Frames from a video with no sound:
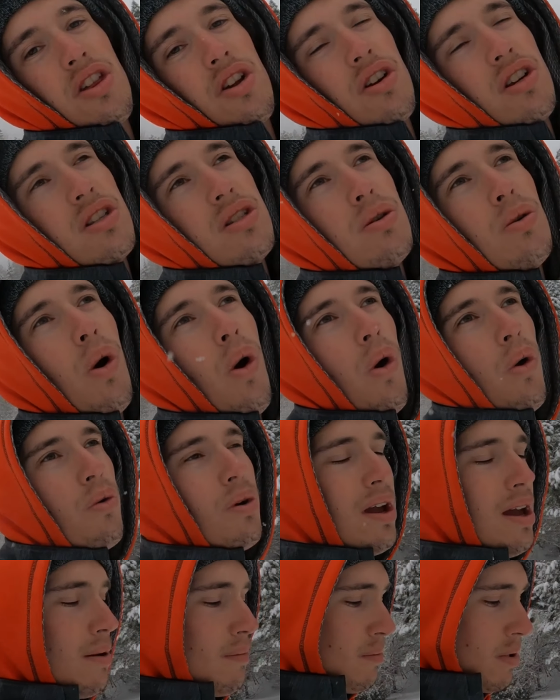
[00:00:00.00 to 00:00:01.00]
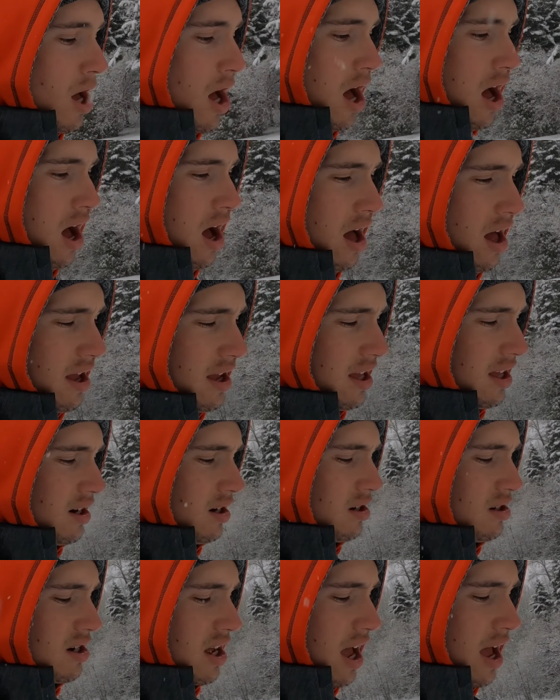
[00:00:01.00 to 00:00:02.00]
a 32 hole rim.
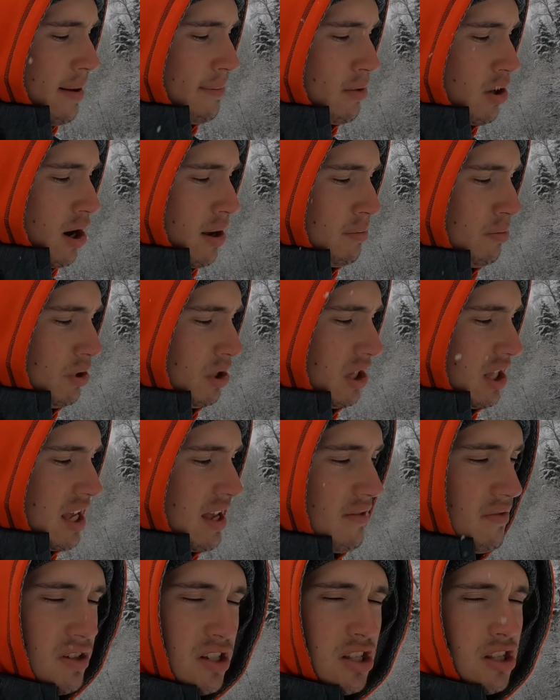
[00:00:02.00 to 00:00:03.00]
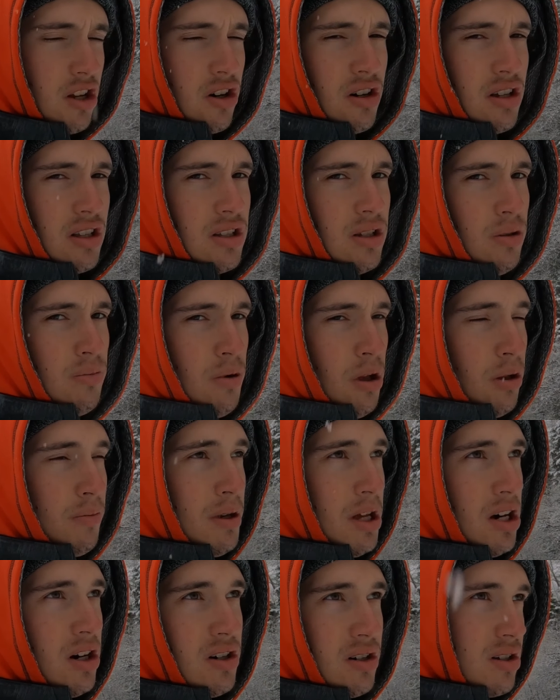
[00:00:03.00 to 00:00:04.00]
Inner diameter I believe is 32
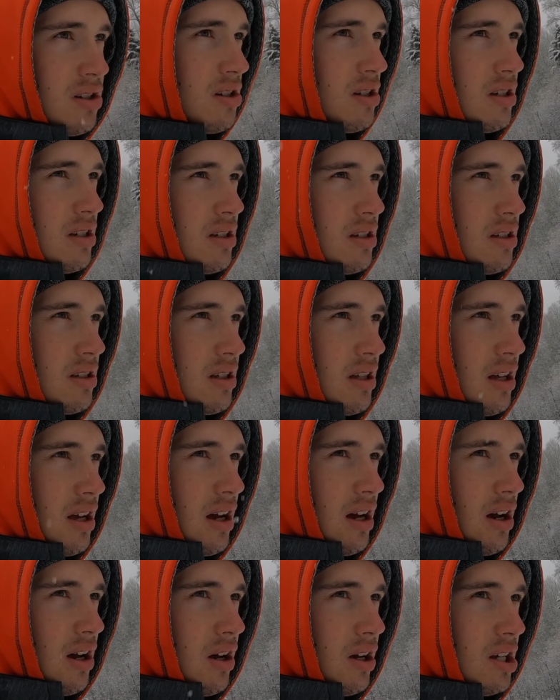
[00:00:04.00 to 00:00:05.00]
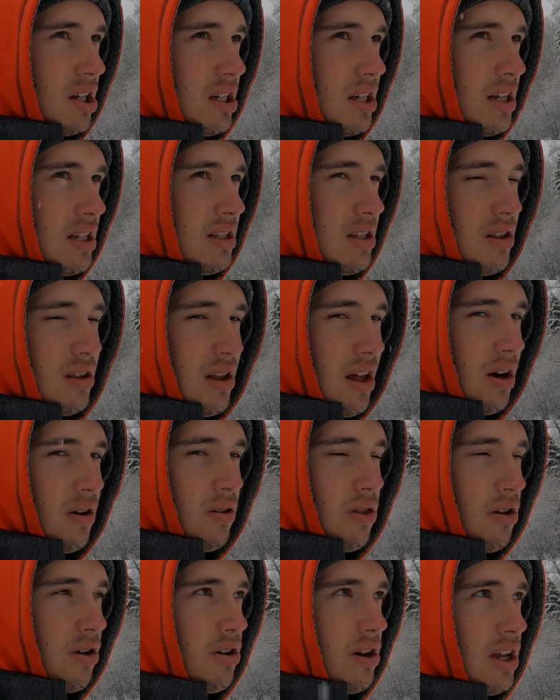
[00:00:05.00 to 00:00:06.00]
millimeters. It's either that or
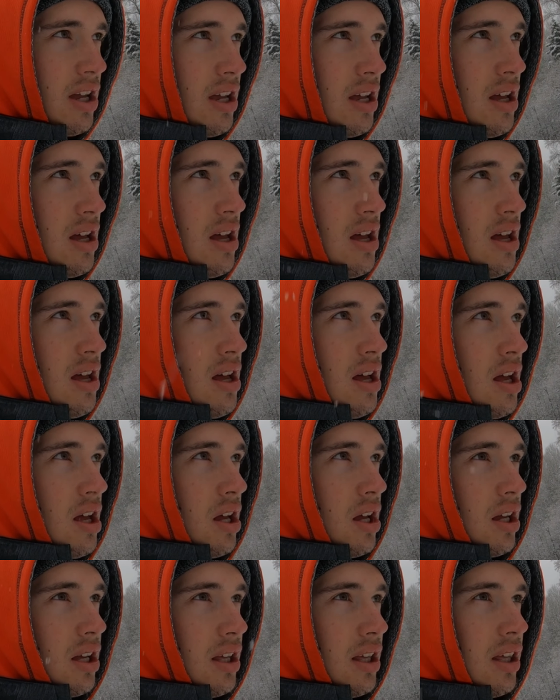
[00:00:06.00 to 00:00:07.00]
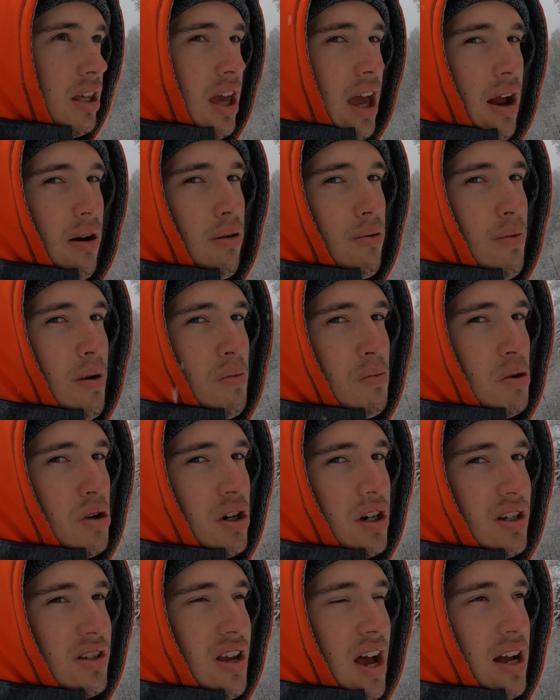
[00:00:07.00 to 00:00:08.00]
30. Can't remember
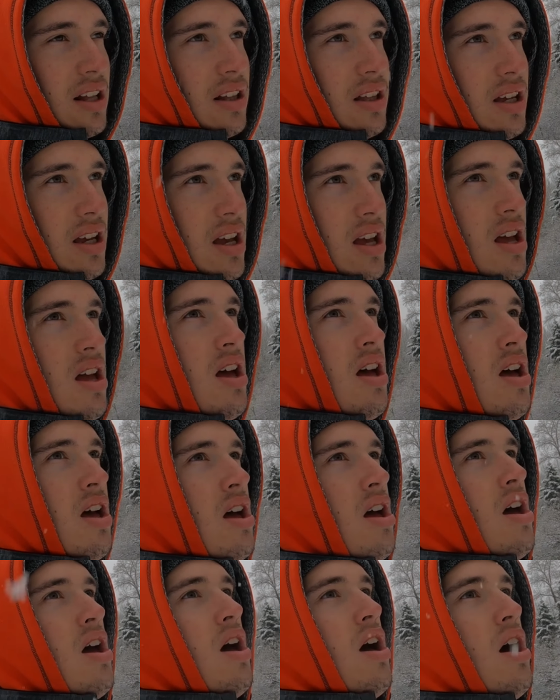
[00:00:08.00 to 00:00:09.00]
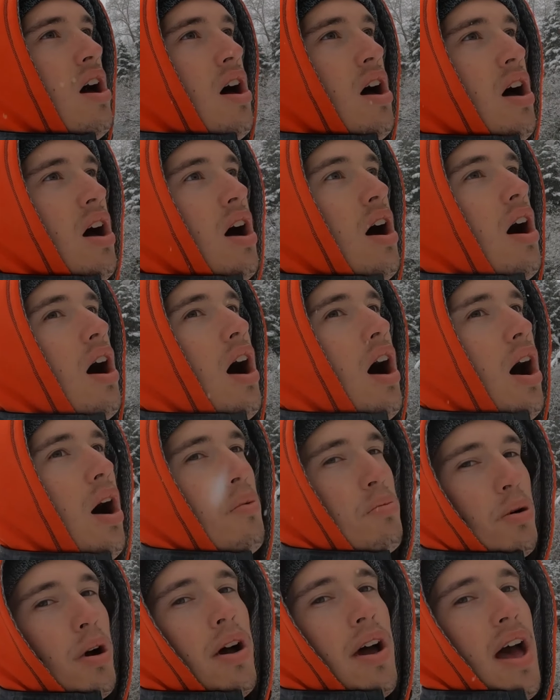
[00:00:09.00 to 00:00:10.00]
exactly. I'll
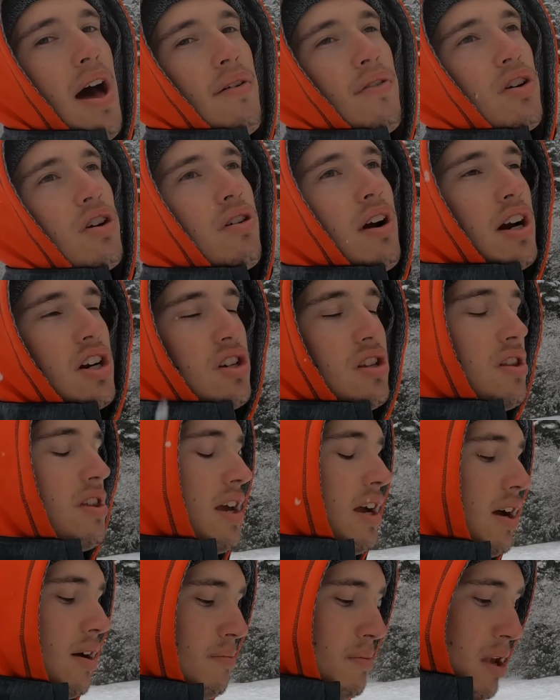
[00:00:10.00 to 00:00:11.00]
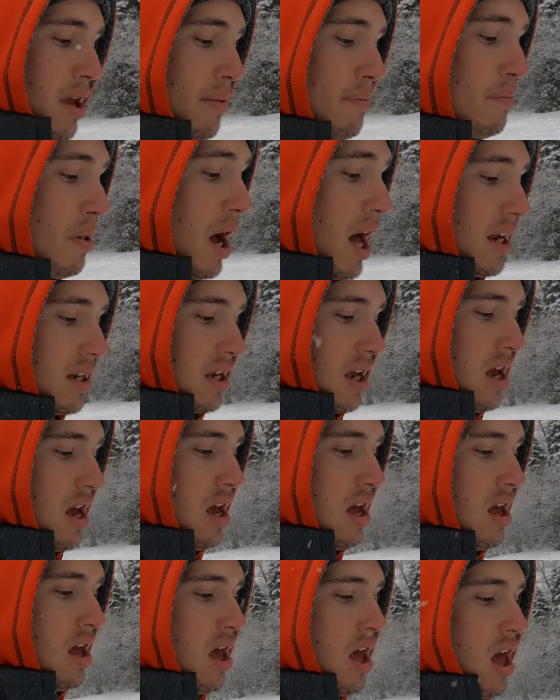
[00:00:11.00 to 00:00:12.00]
probably have a correction thing on me, but
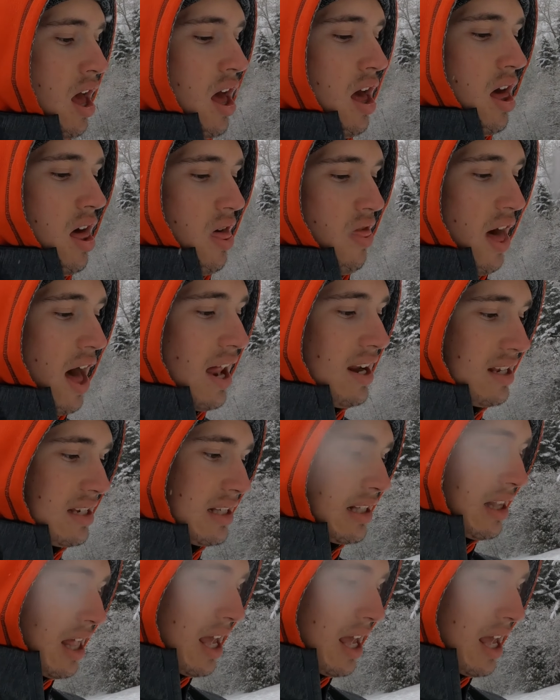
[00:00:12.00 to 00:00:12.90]
that is